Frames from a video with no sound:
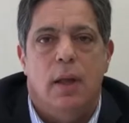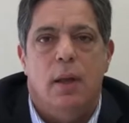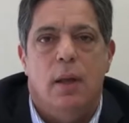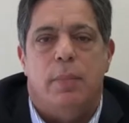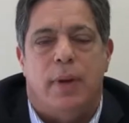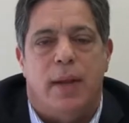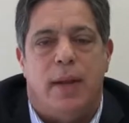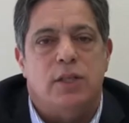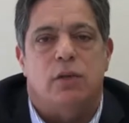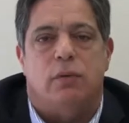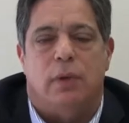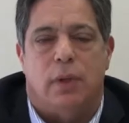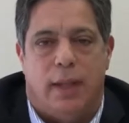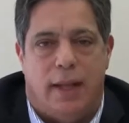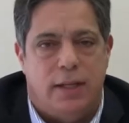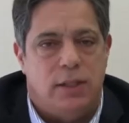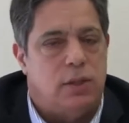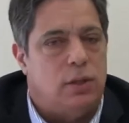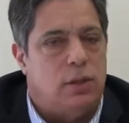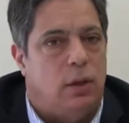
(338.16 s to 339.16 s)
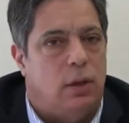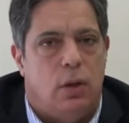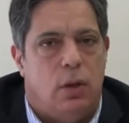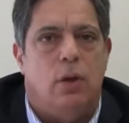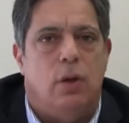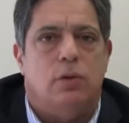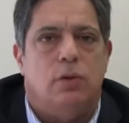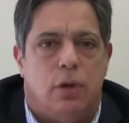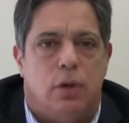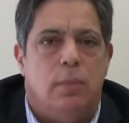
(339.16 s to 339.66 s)
But as it relates to the
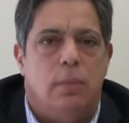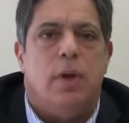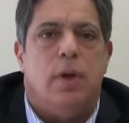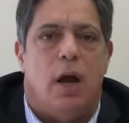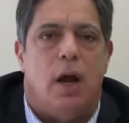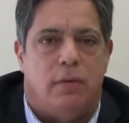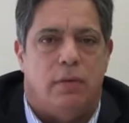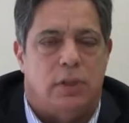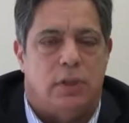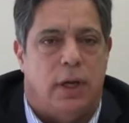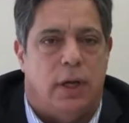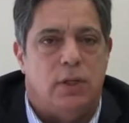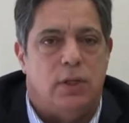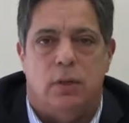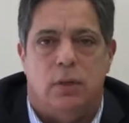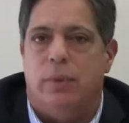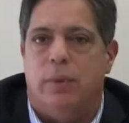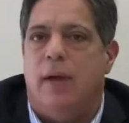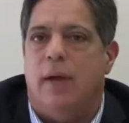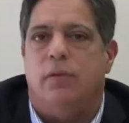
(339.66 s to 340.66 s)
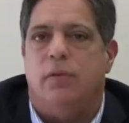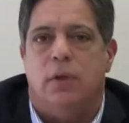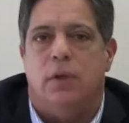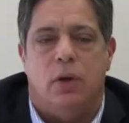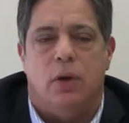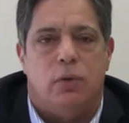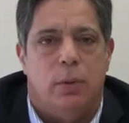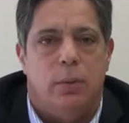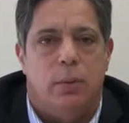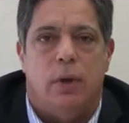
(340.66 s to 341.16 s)
long-term conversation, we have to
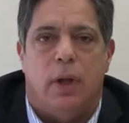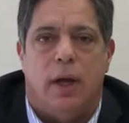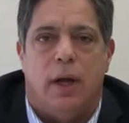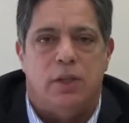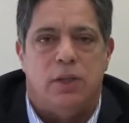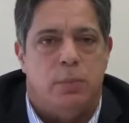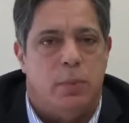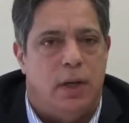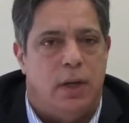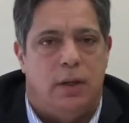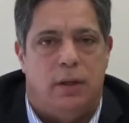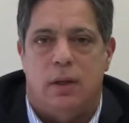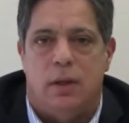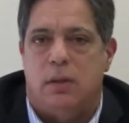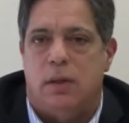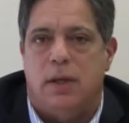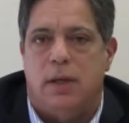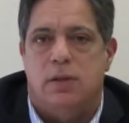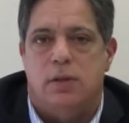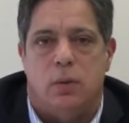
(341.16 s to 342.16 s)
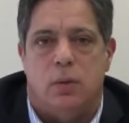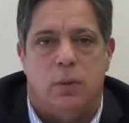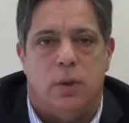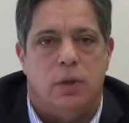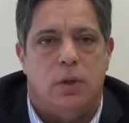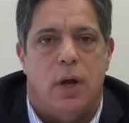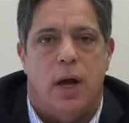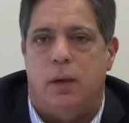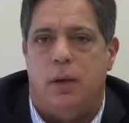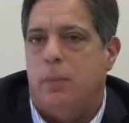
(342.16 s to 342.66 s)
decriminalize many of the things that we're
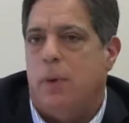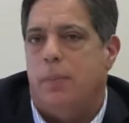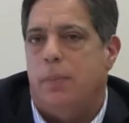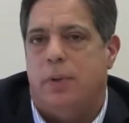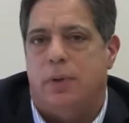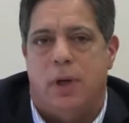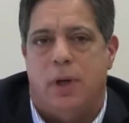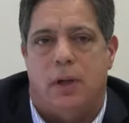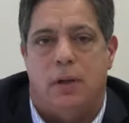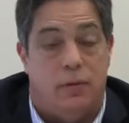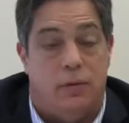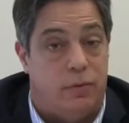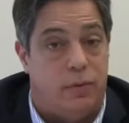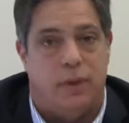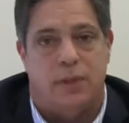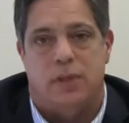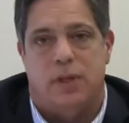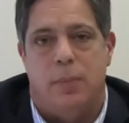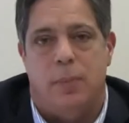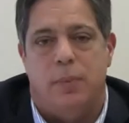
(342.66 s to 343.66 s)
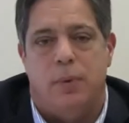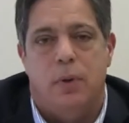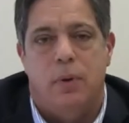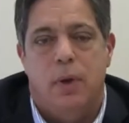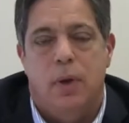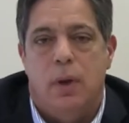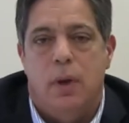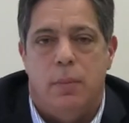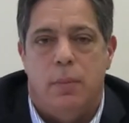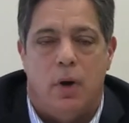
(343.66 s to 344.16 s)
talking about, particularly, for example,
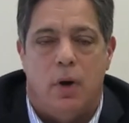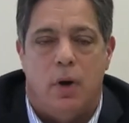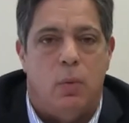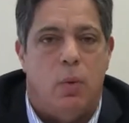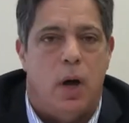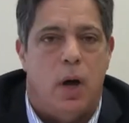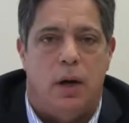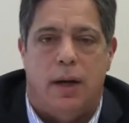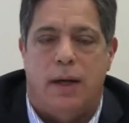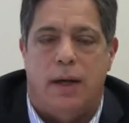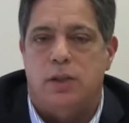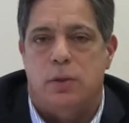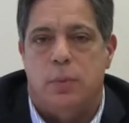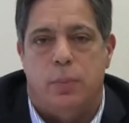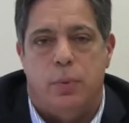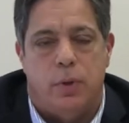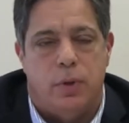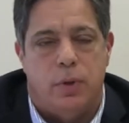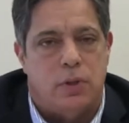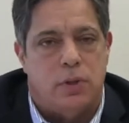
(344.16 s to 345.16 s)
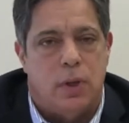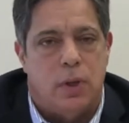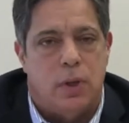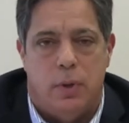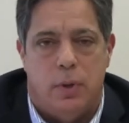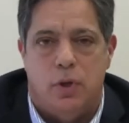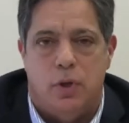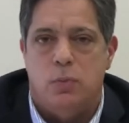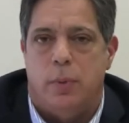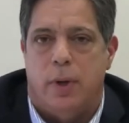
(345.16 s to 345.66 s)
marijuana, and I support some of
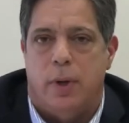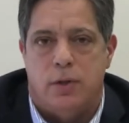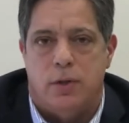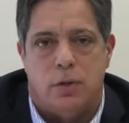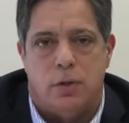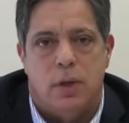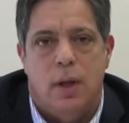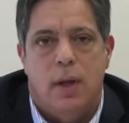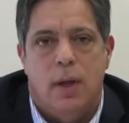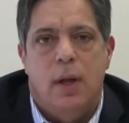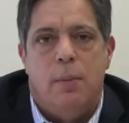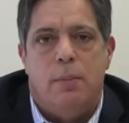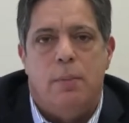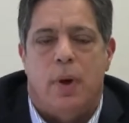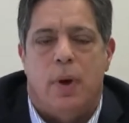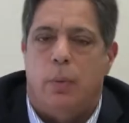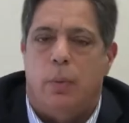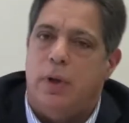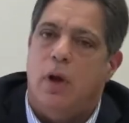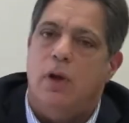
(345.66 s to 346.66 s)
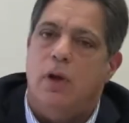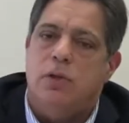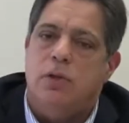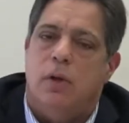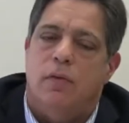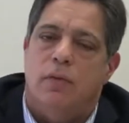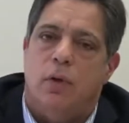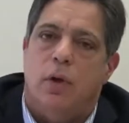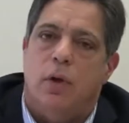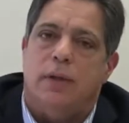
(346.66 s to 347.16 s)
those measures. But we also
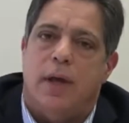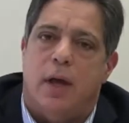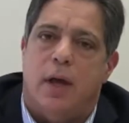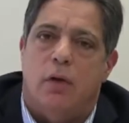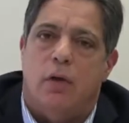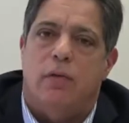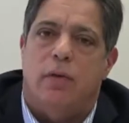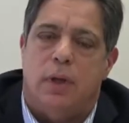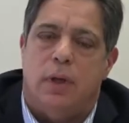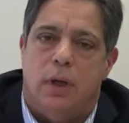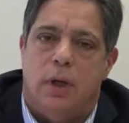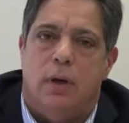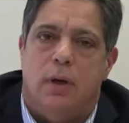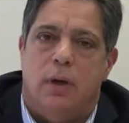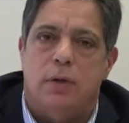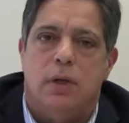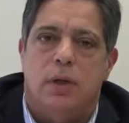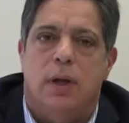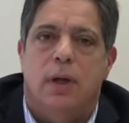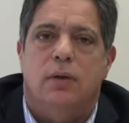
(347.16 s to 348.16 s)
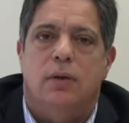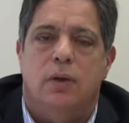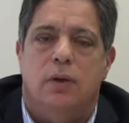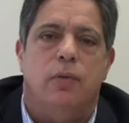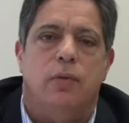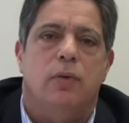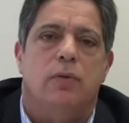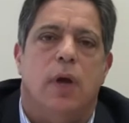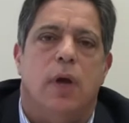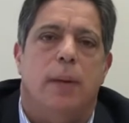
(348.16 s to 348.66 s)
have looked at over the years
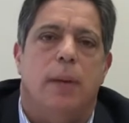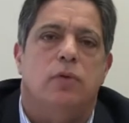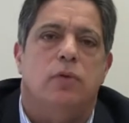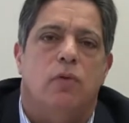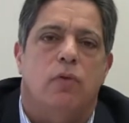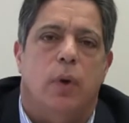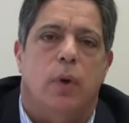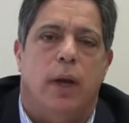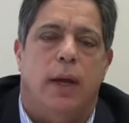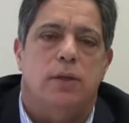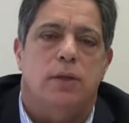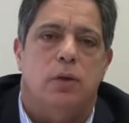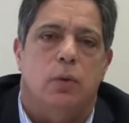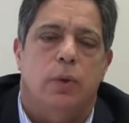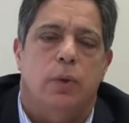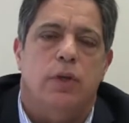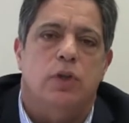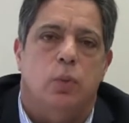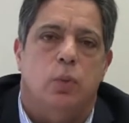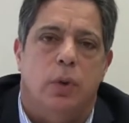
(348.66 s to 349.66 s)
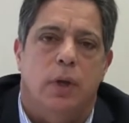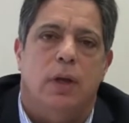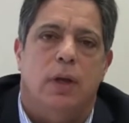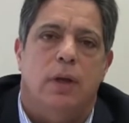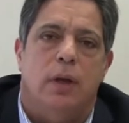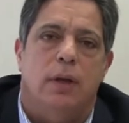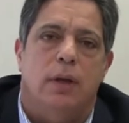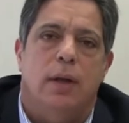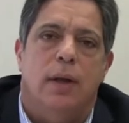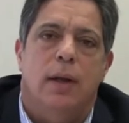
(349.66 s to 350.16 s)
different types of ways in which we could